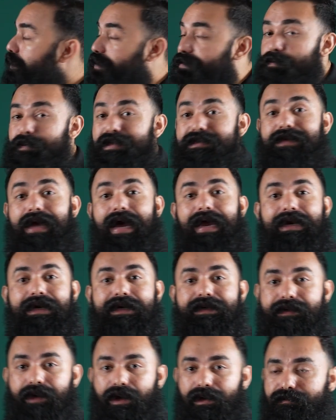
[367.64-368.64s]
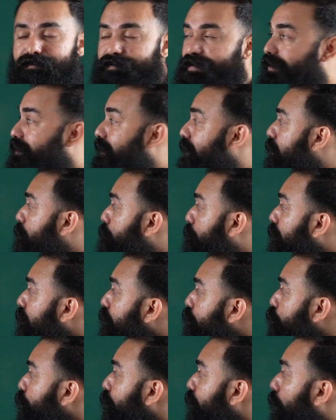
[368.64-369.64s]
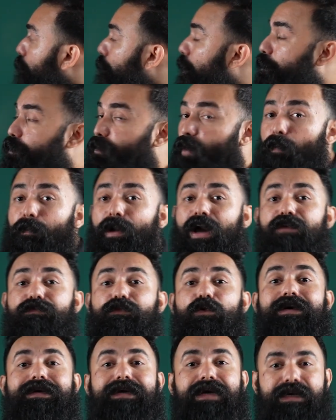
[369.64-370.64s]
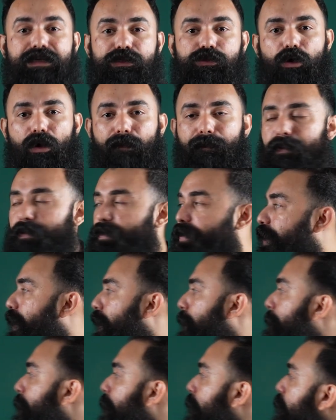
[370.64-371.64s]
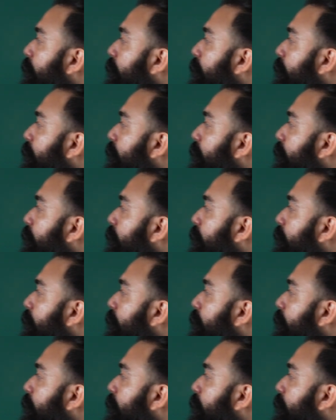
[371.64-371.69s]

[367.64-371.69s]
is Miss Alita. She is pursuing a mobile phone trading shop. Okay,